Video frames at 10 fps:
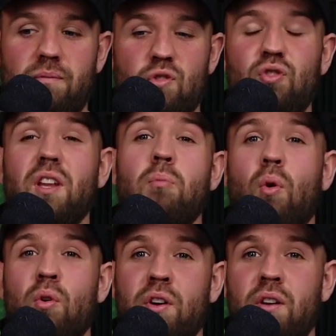It's really
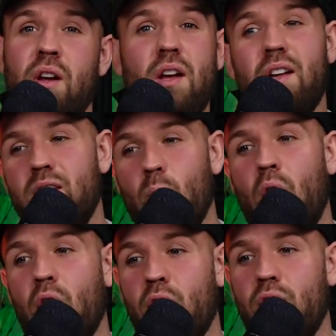boring to
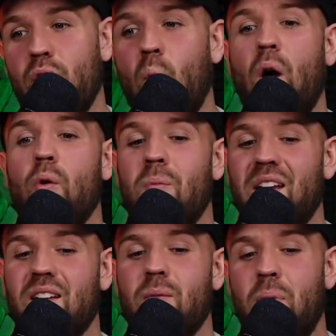want to know how to make the